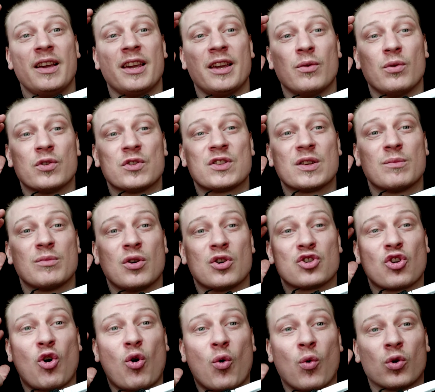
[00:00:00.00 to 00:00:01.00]
It was the
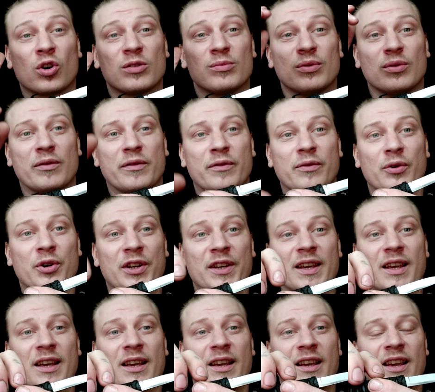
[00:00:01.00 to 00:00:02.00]
most horrible
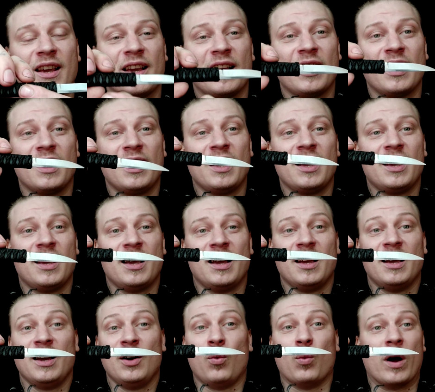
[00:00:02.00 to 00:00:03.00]
freaking
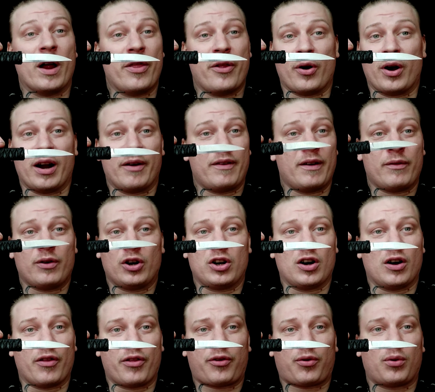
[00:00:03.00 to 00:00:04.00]
weather I've ever
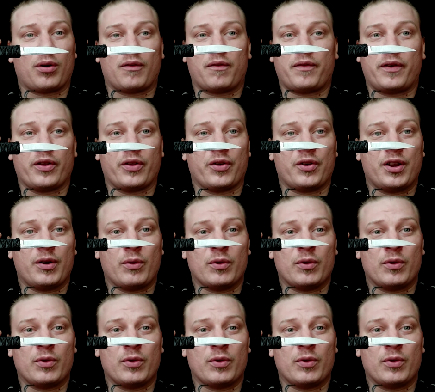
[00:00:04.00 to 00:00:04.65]
gone through in Finland.